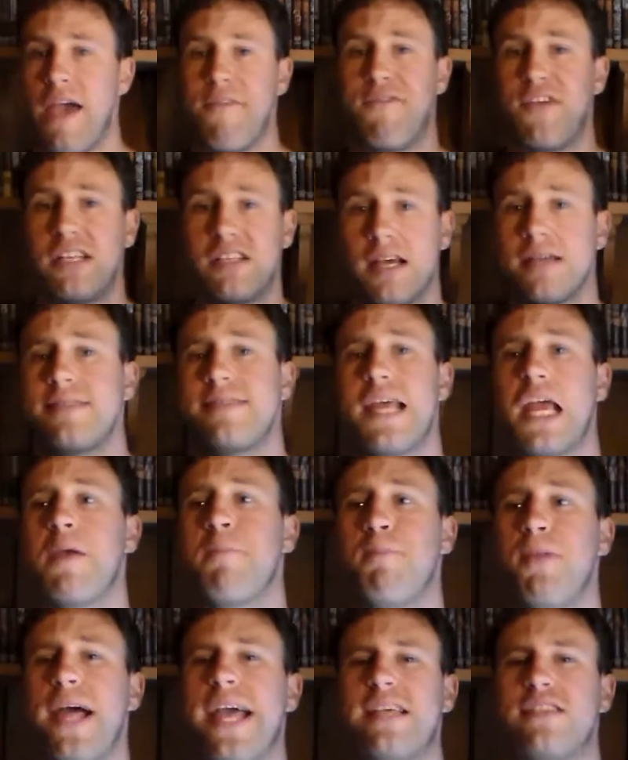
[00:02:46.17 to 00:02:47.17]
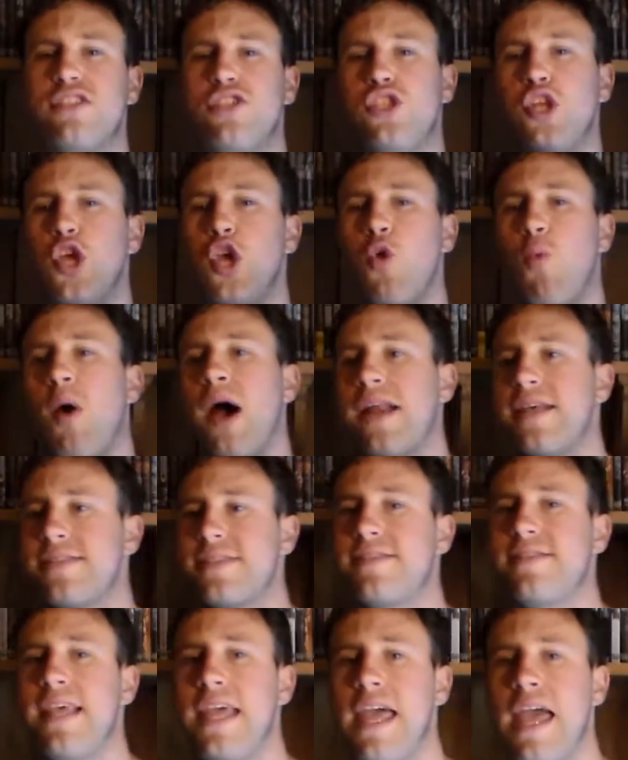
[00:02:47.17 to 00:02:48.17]
if it does take place, do you want
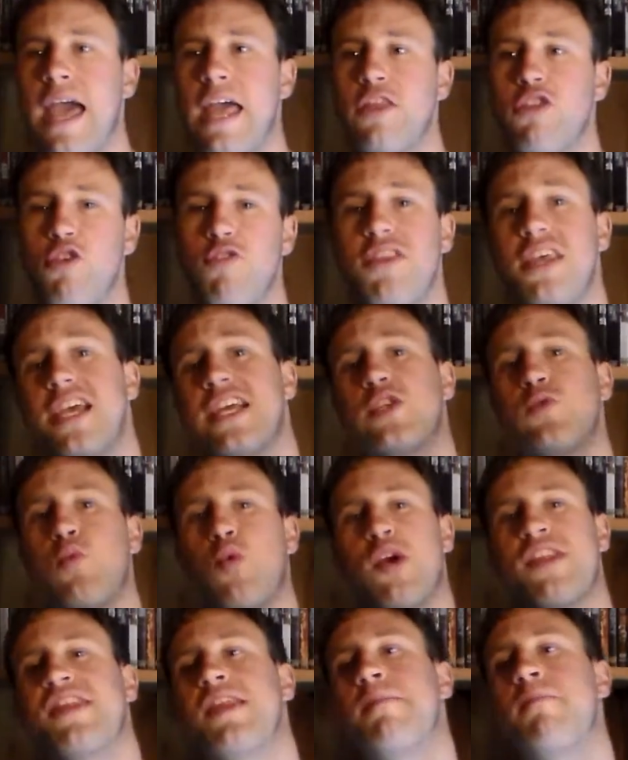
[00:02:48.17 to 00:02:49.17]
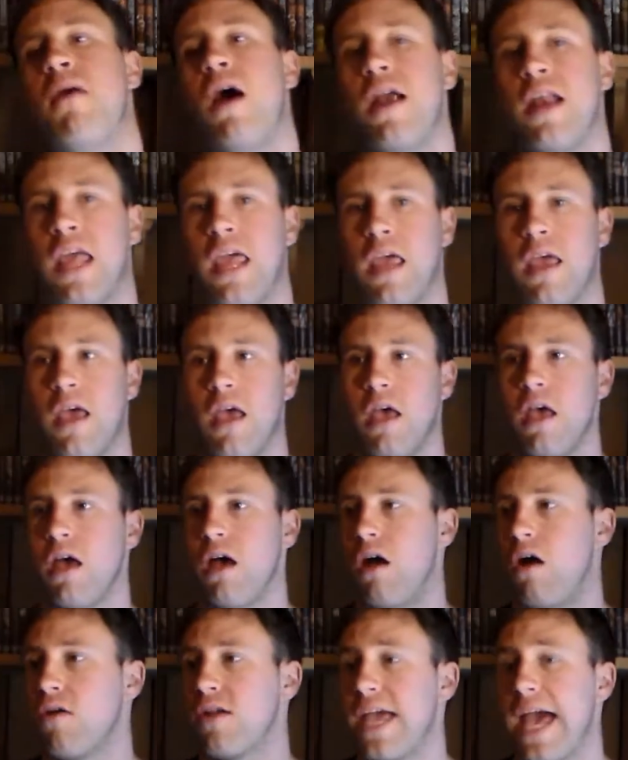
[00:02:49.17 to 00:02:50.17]
to see it? Do you think it's worth the money?
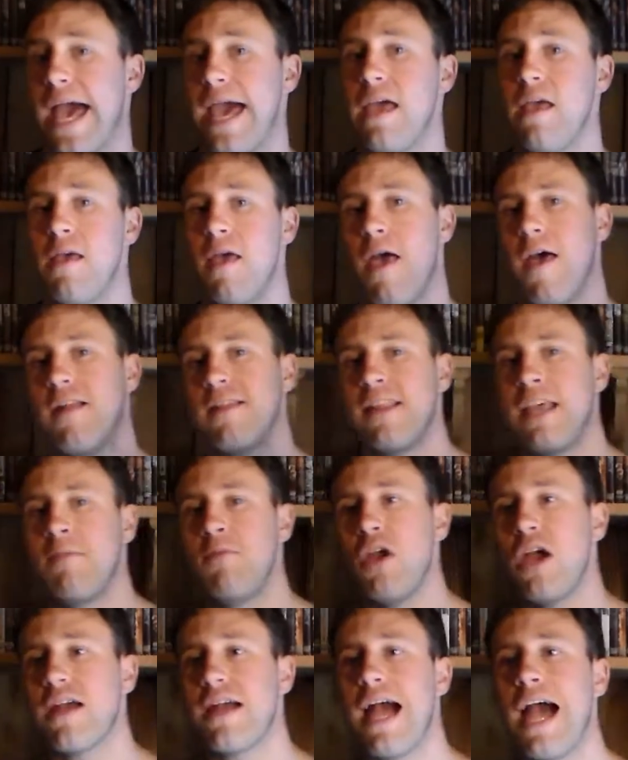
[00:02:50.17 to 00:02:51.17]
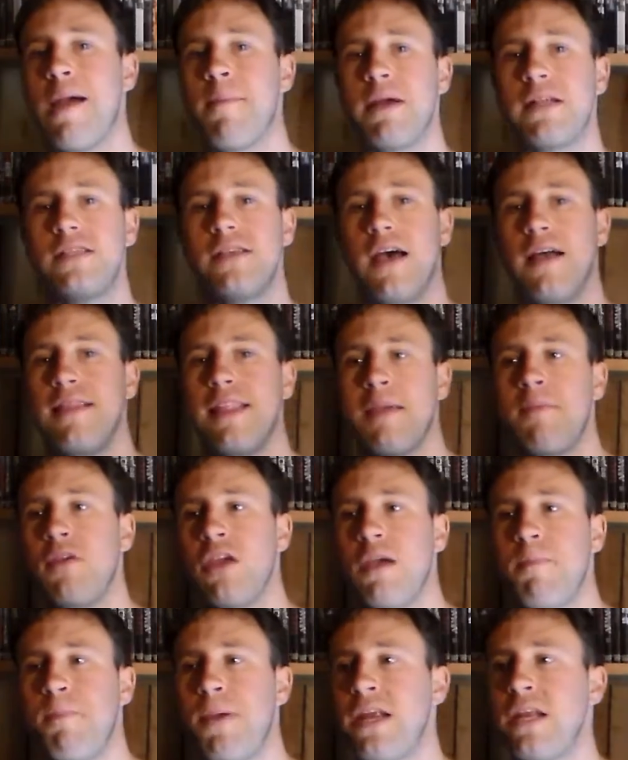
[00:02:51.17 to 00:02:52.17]
Okay? Leave me your comments, leave
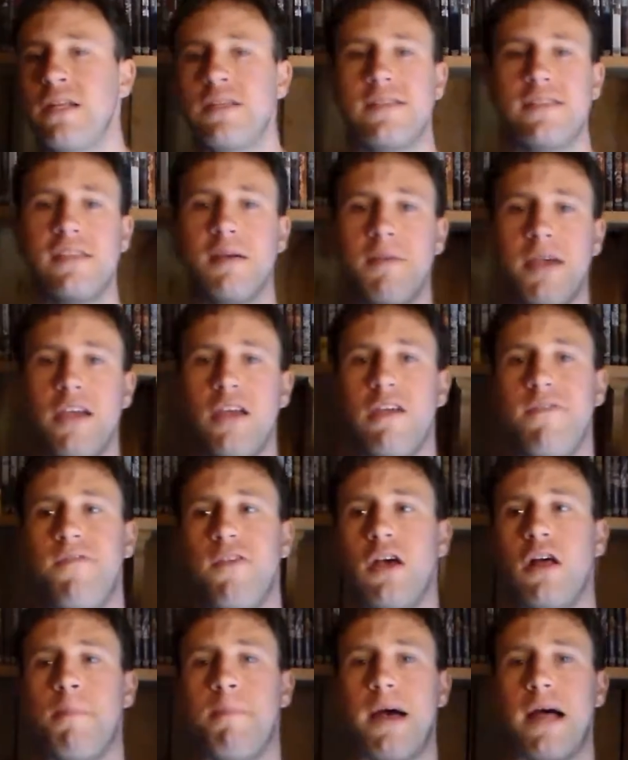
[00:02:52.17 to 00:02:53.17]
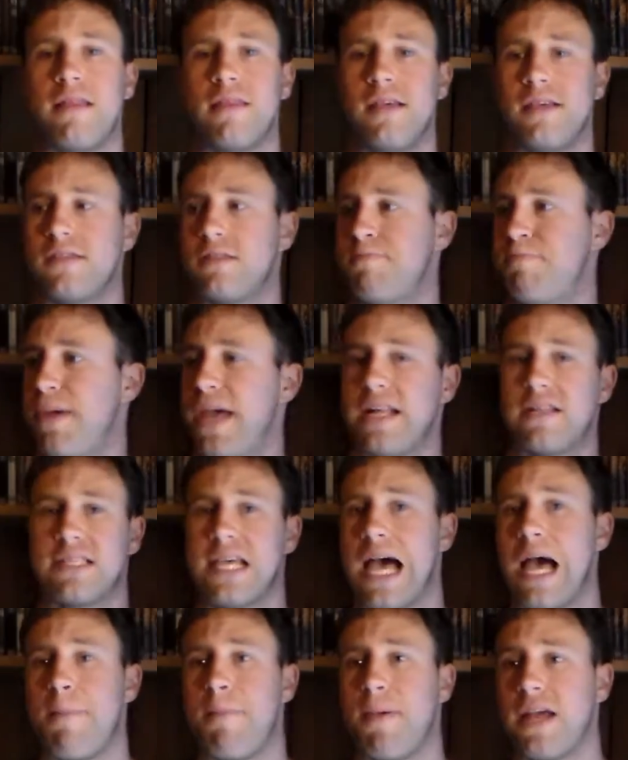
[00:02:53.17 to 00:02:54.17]
me your opinions, and tell me how you feel about this
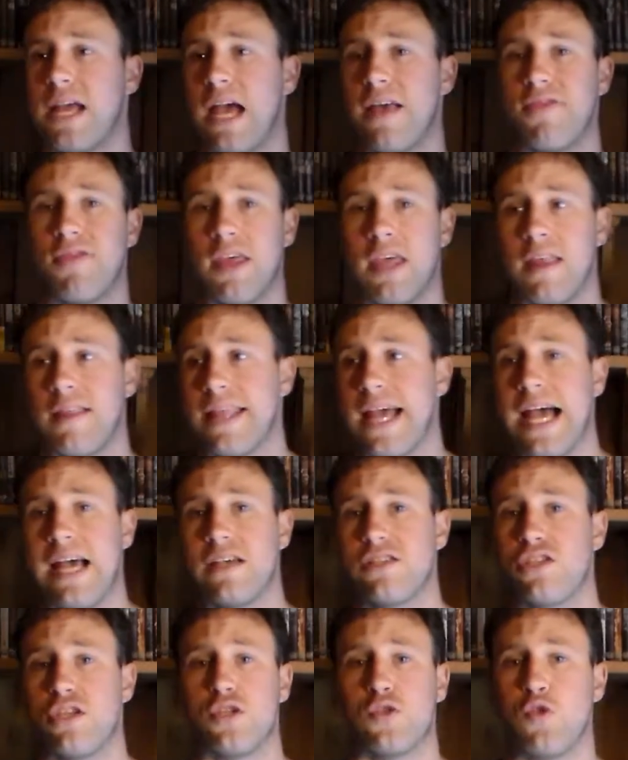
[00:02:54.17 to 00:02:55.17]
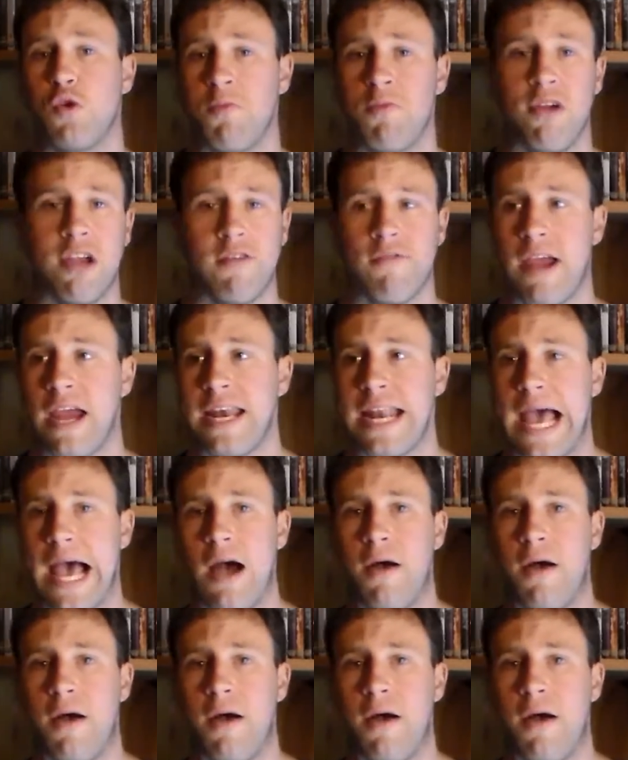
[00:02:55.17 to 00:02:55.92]
big topic, I think, that is just rumoring right